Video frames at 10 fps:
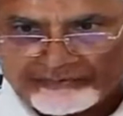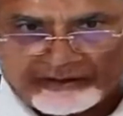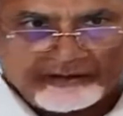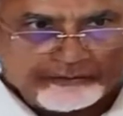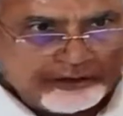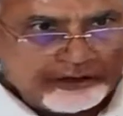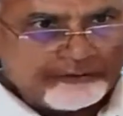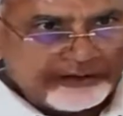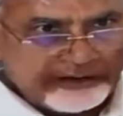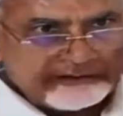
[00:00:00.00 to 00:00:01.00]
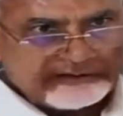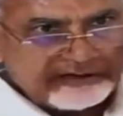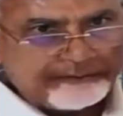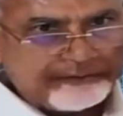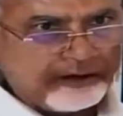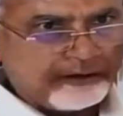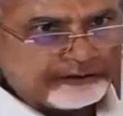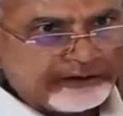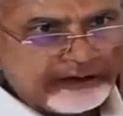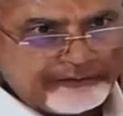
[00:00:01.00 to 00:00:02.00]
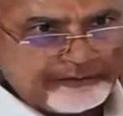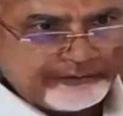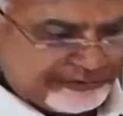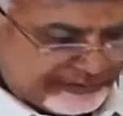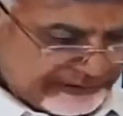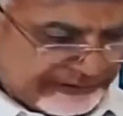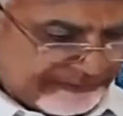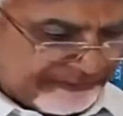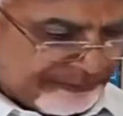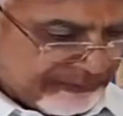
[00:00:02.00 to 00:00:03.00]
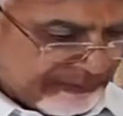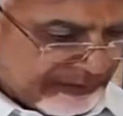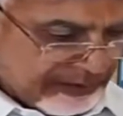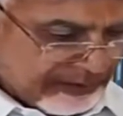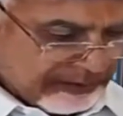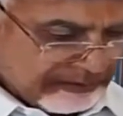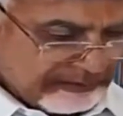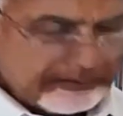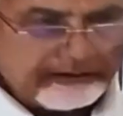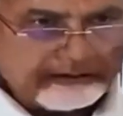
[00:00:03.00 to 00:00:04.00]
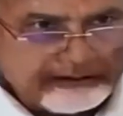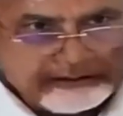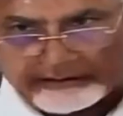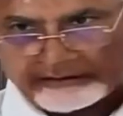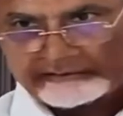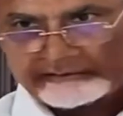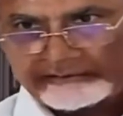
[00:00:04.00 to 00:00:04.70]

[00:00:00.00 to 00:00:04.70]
It is only one example how they have used. There are countries,